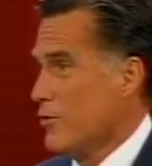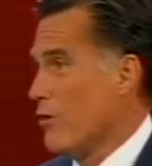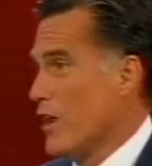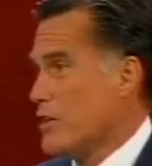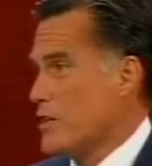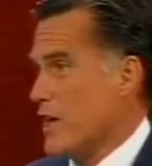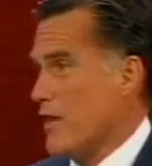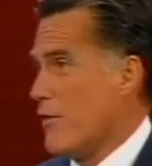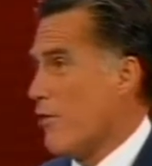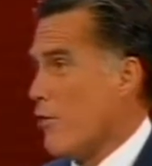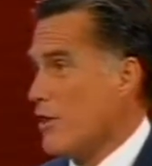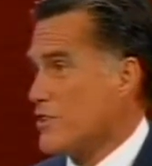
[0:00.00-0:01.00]
Russia and
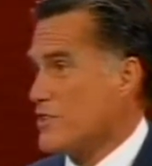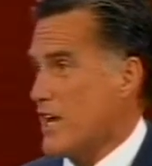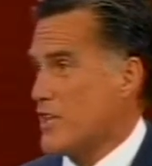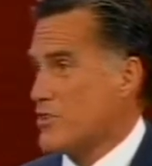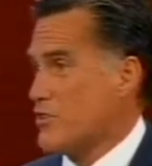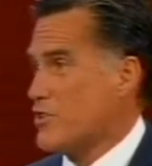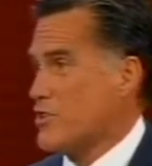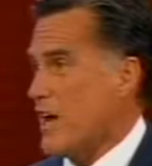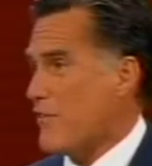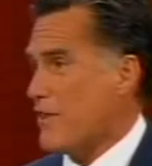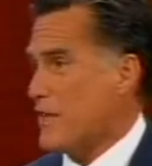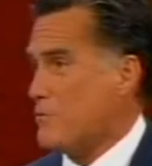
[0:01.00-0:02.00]
the oil states are
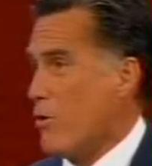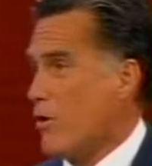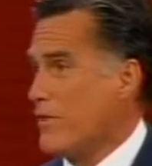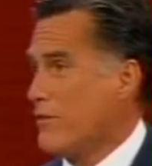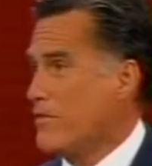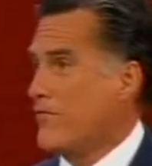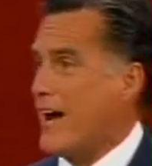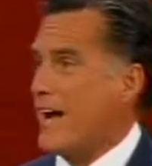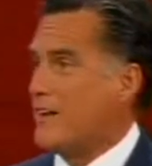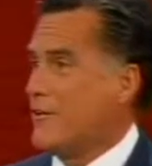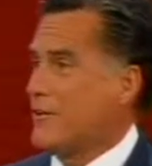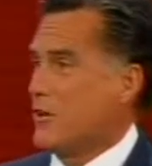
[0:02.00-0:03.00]
siphoning more than
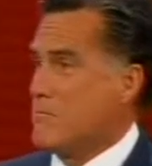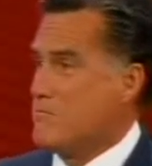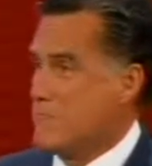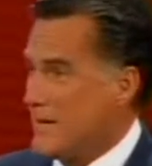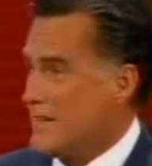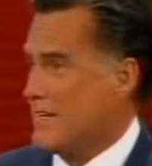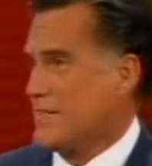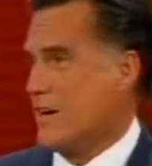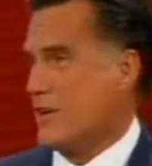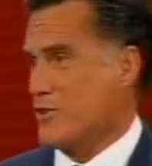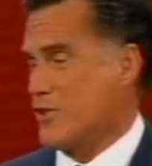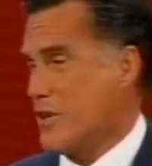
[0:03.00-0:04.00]
$500 billion
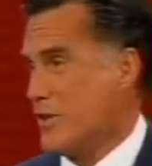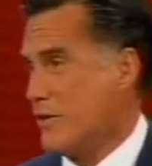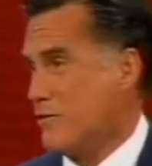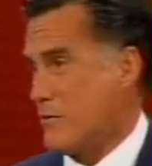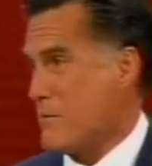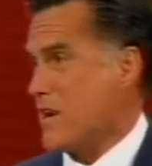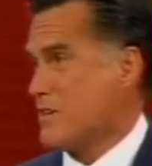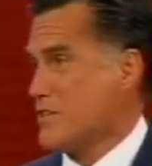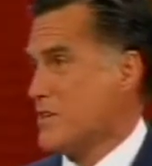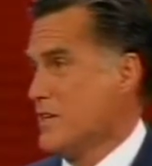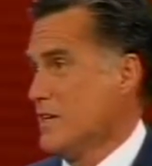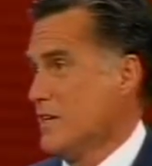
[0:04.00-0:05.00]
a year from
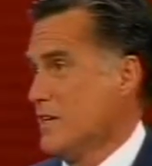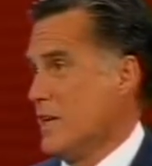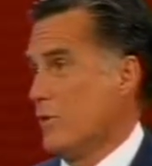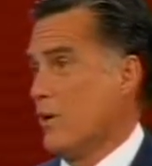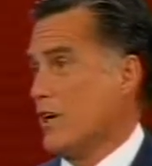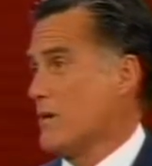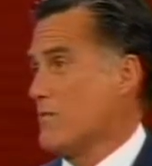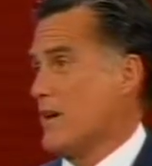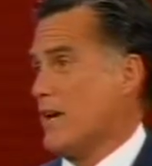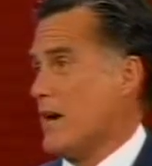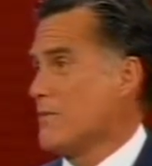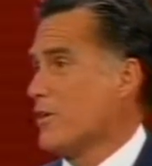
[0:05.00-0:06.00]
us in what could
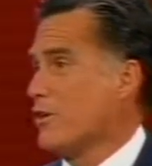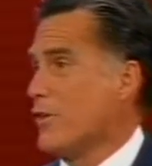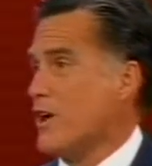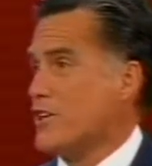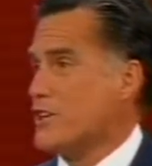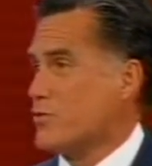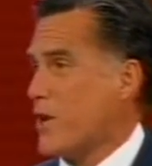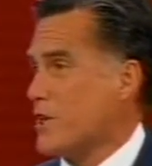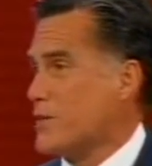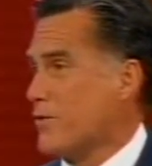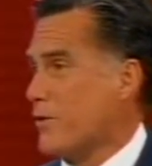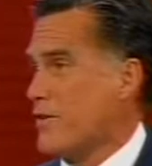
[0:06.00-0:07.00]
become the greatest
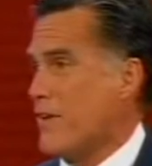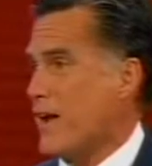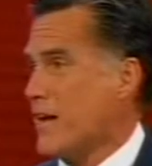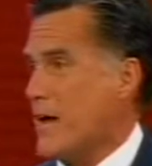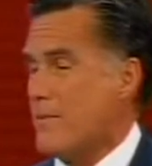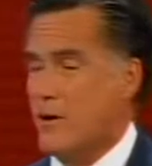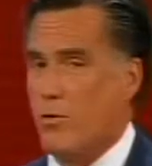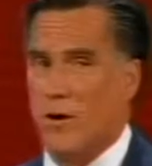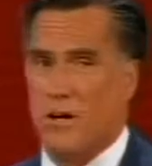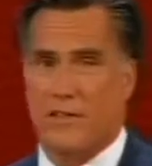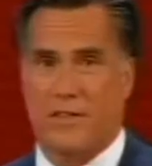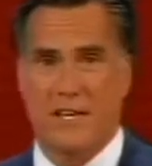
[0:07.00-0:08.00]
transfer of economic
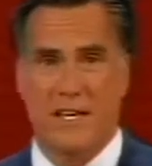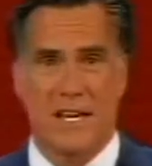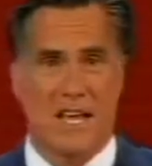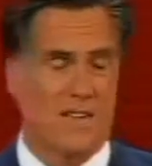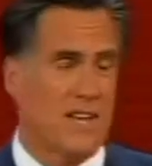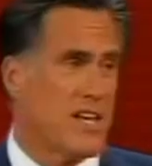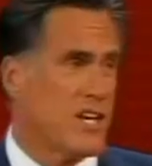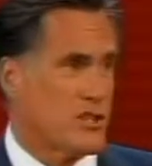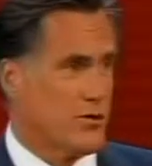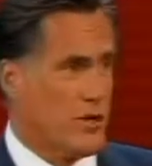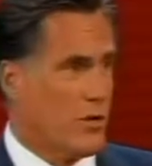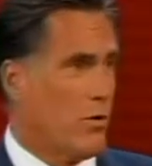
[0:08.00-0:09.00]
wealth in the
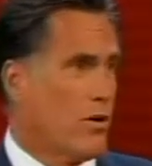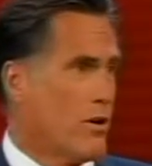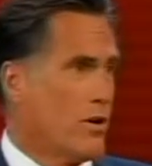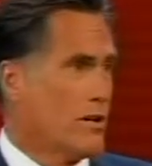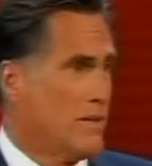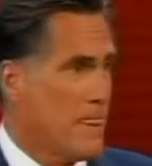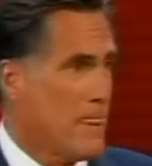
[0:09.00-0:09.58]
history of the world.